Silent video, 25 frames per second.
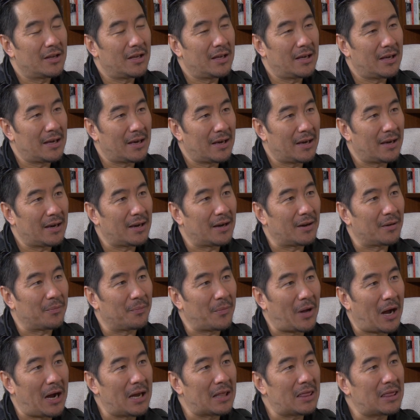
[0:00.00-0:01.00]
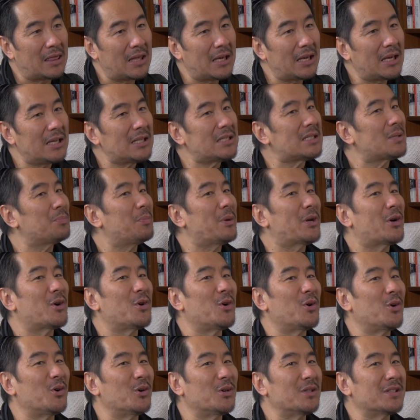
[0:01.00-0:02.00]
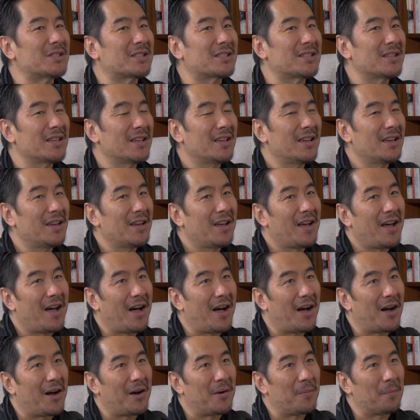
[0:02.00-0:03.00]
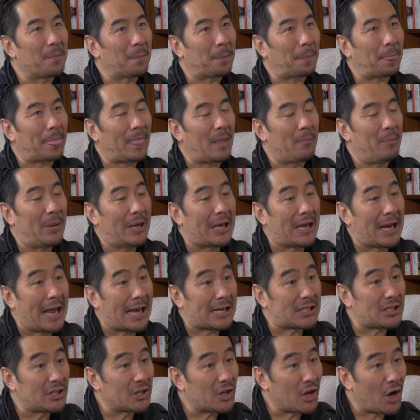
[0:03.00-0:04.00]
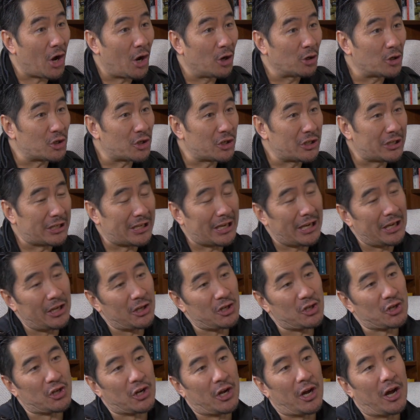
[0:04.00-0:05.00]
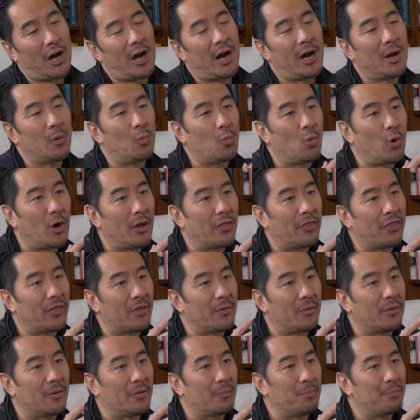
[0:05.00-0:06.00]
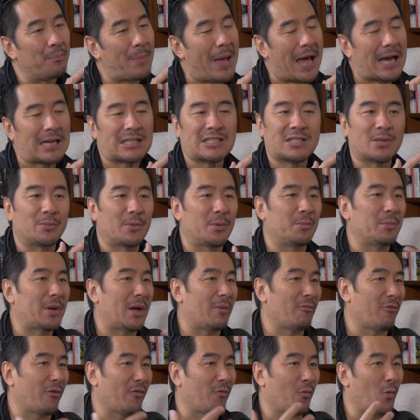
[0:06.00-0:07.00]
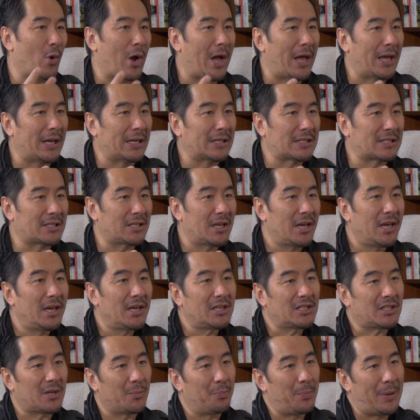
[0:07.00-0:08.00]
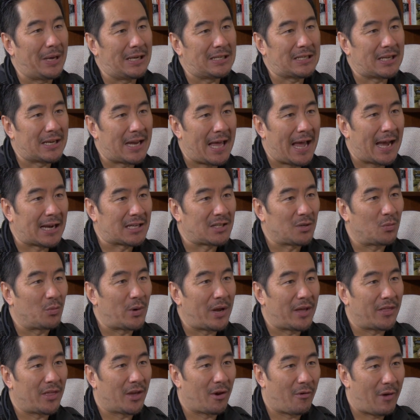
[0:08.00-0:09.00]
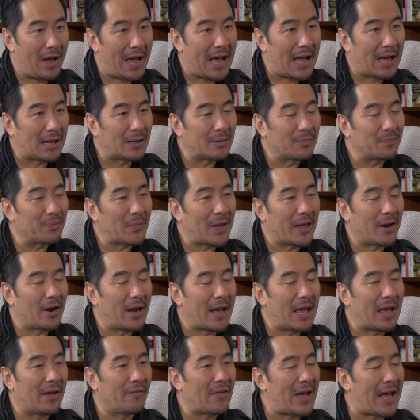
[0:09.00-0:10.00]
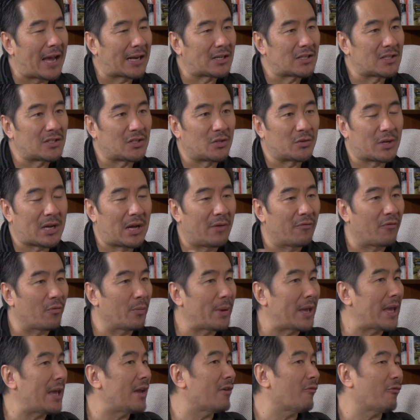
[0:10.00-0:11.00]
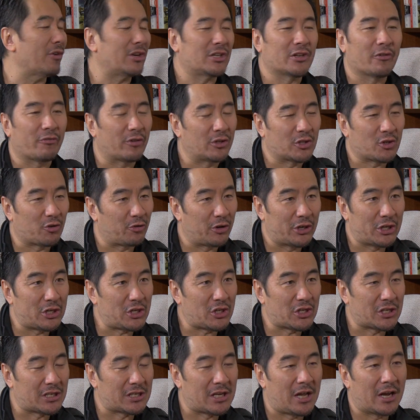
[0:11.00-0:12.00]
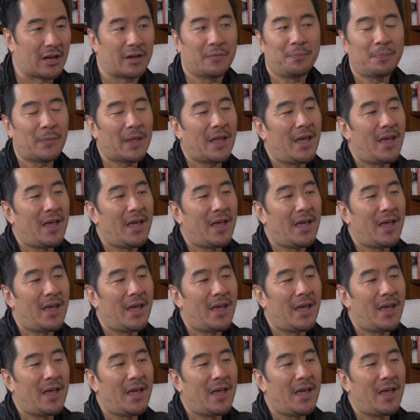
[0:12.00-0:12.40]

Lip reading: Yeah, I think it's because being an acting coach and teacher, I want the maximum number of ways to meet an actor where they're at. And I have actors who come from every different tradition. Like,